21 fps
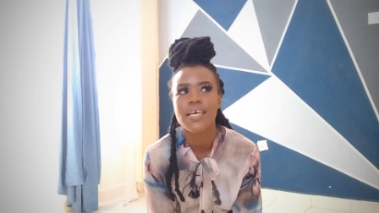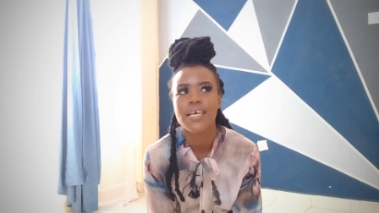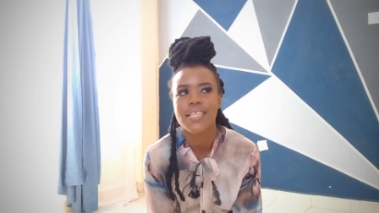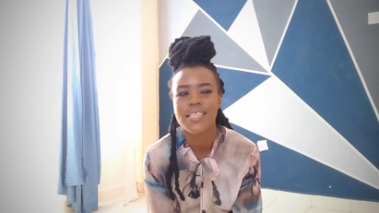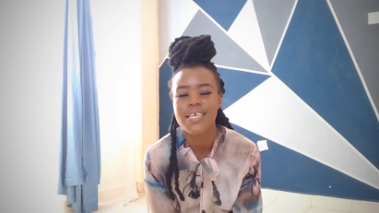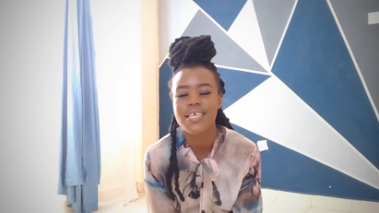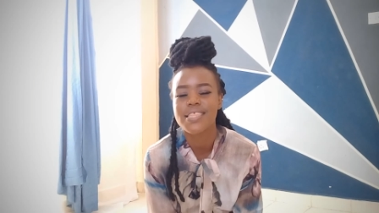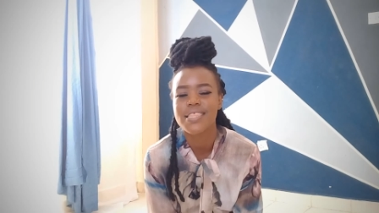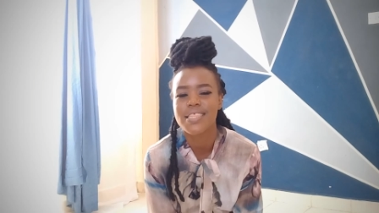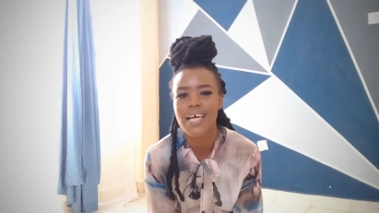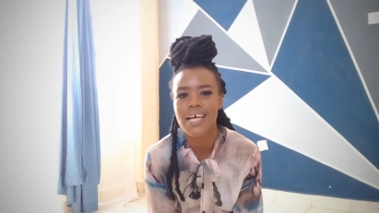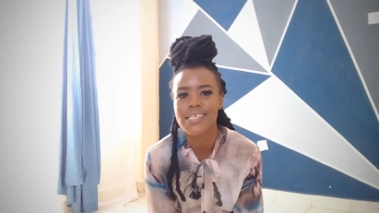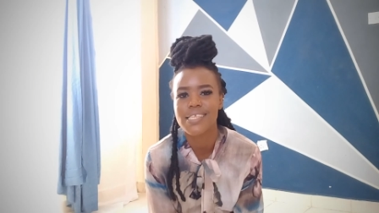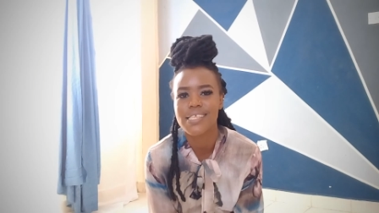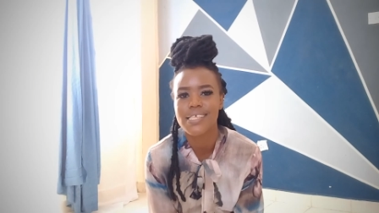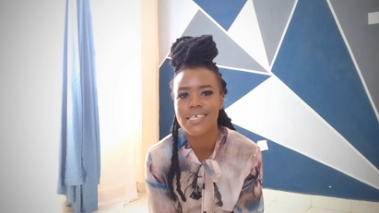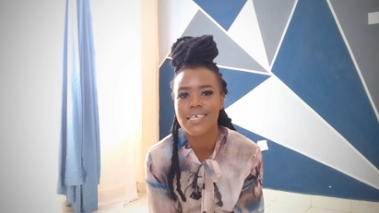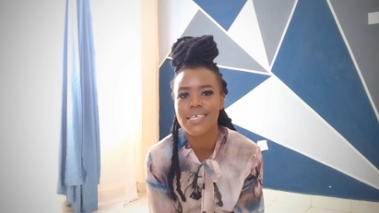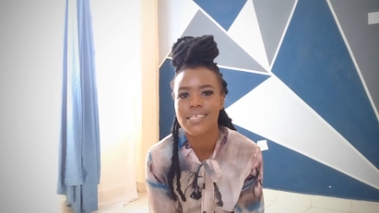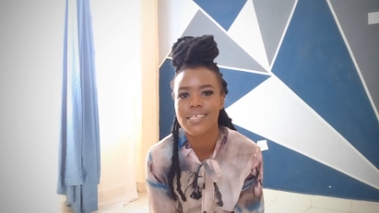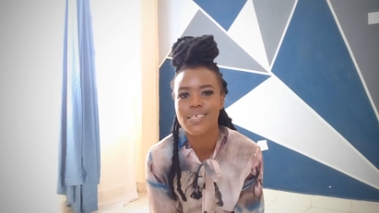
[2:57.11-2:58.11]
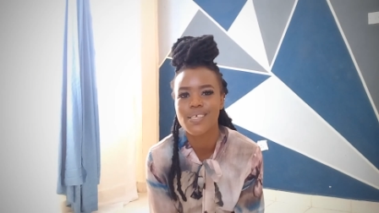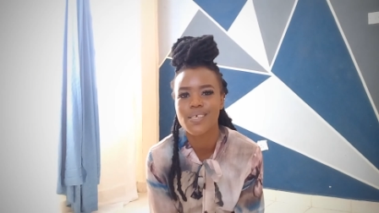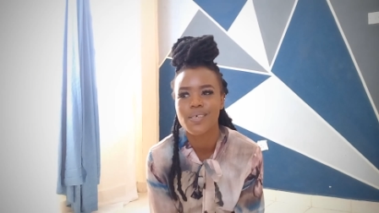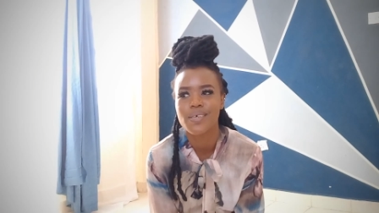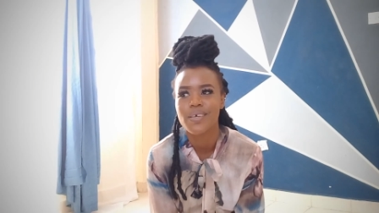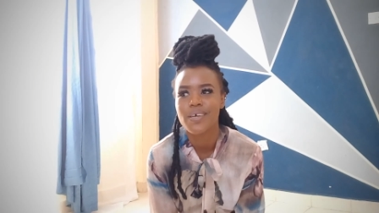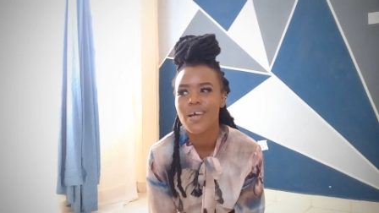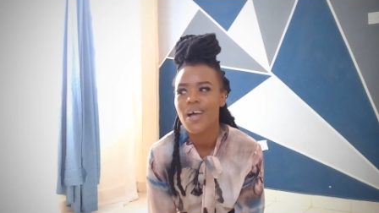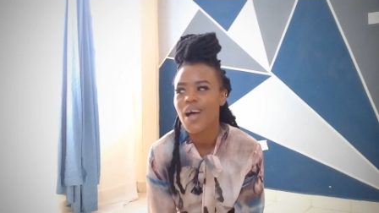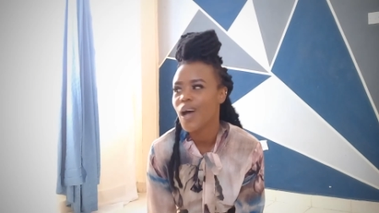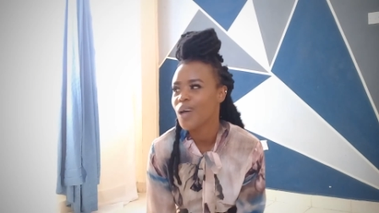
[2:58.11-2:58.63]
and then that's it
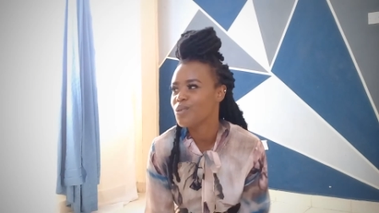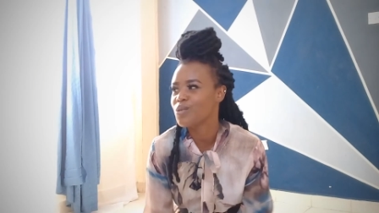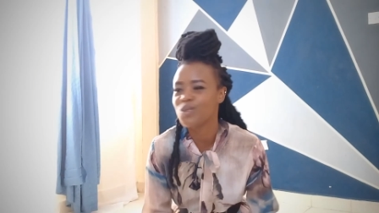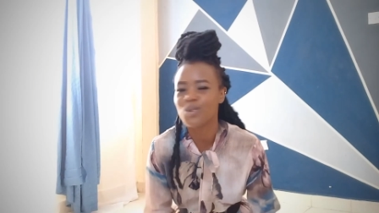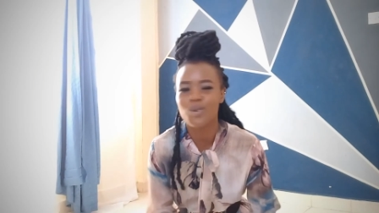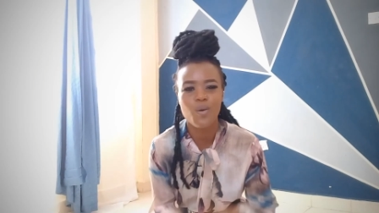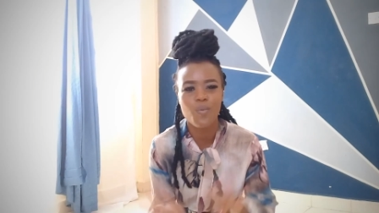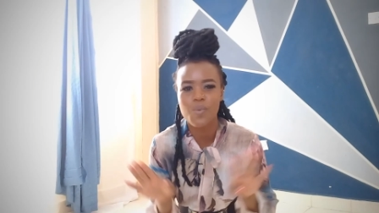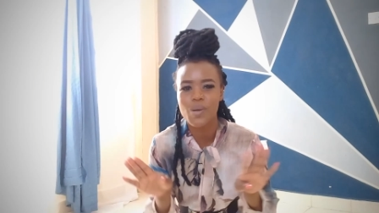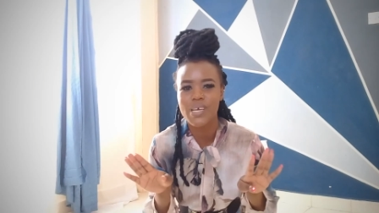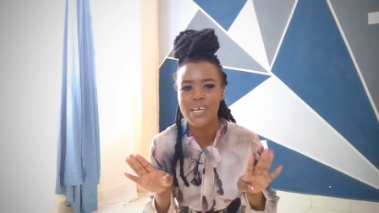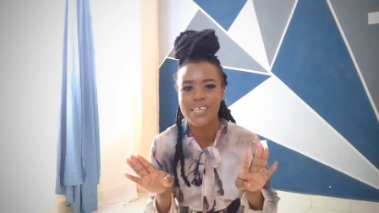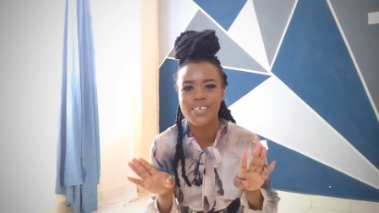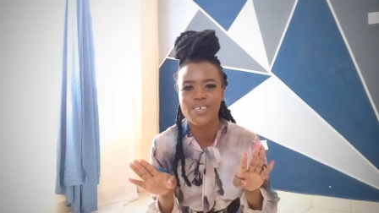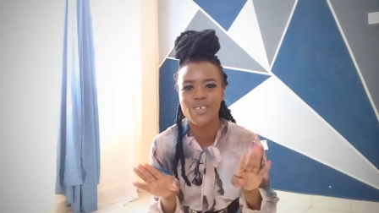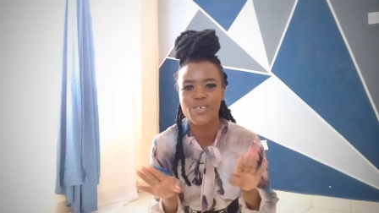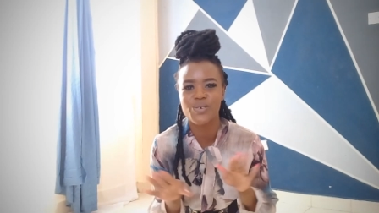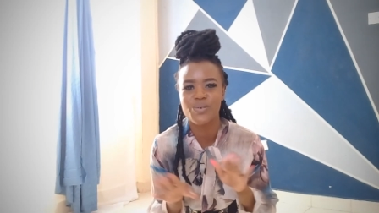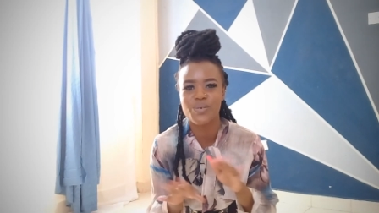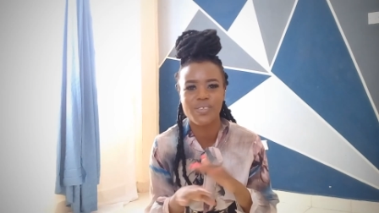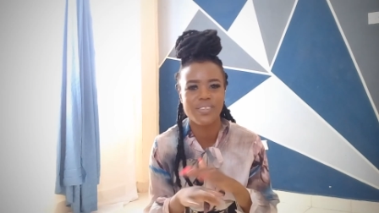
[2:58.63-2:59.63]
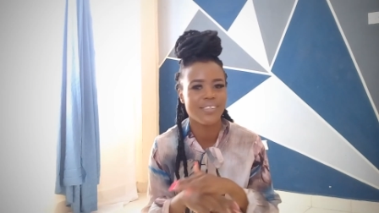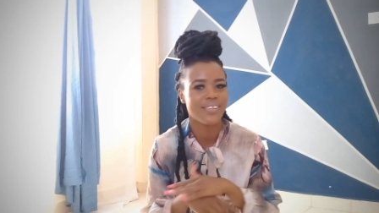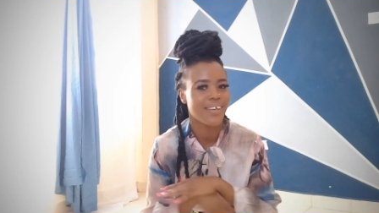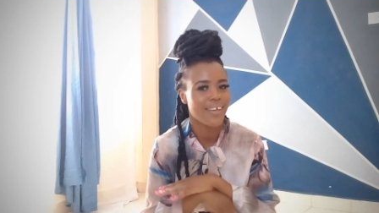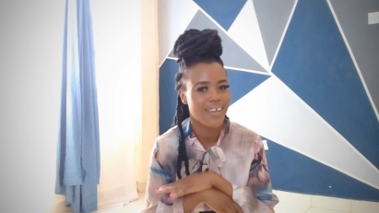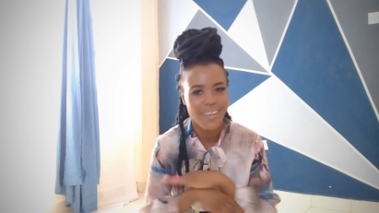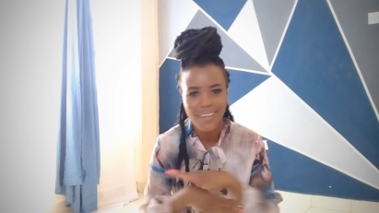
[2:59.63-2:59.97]
hatuja complicate issues